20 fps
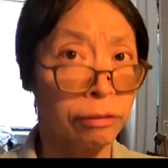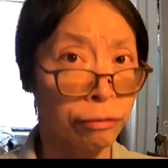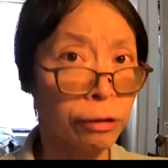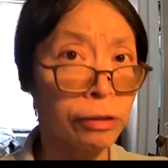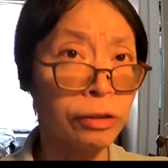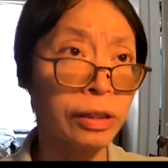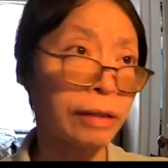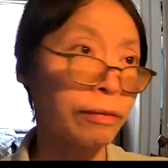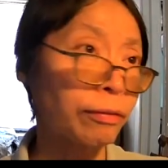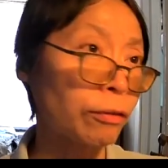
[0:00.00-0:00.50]

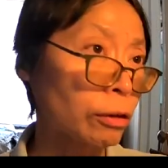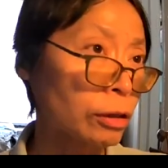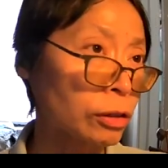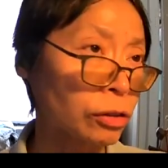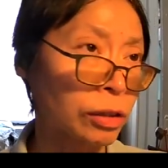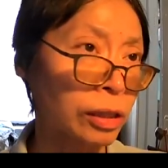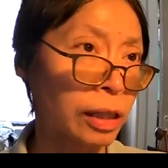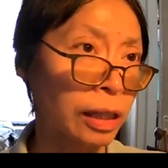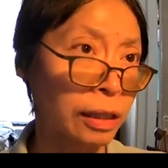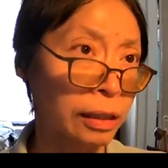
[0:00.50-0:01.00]
First, of
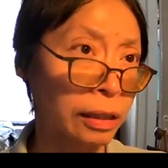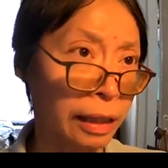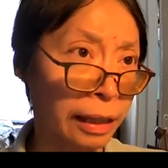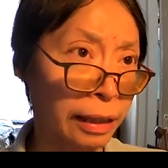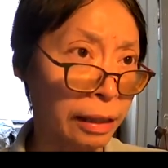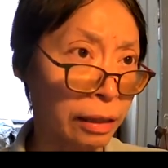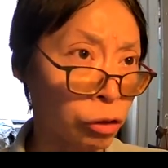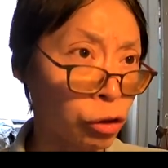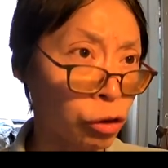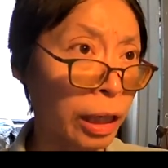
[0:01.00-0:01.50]
course,
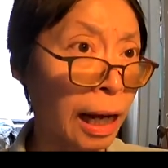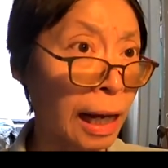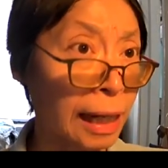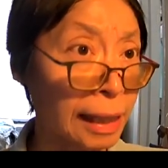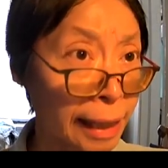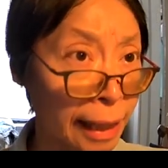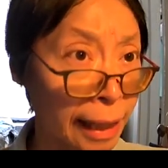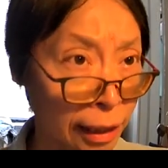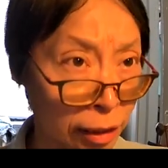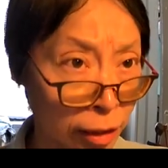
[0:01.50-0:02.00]
they should
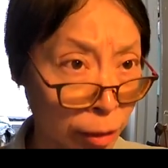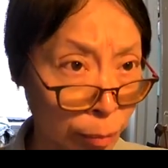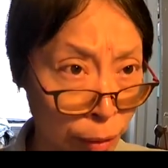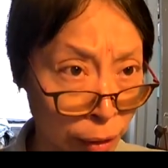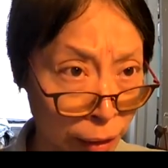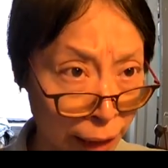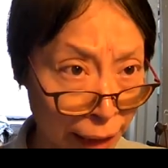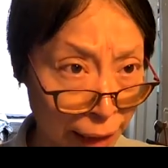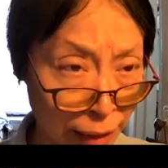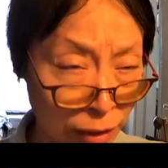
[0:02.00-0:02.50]
contact the
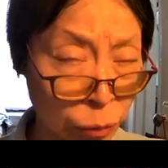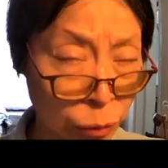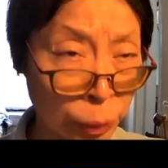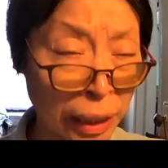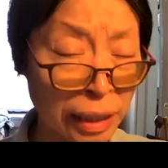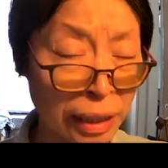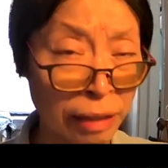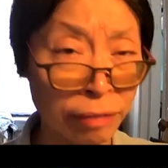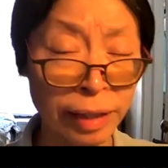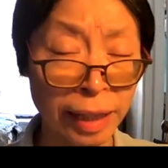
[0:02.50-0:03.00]
police,
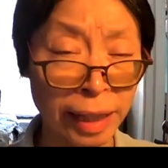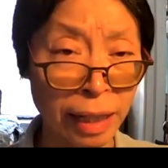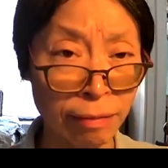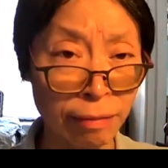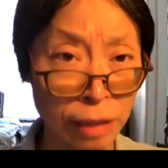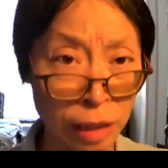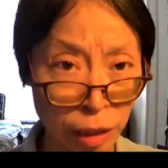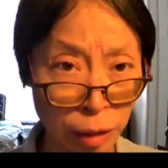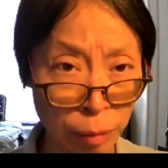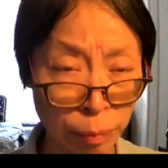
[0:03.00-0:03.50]
right? If they
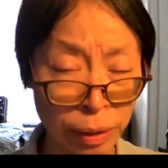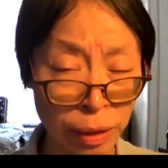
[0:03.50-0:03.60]
have a tip.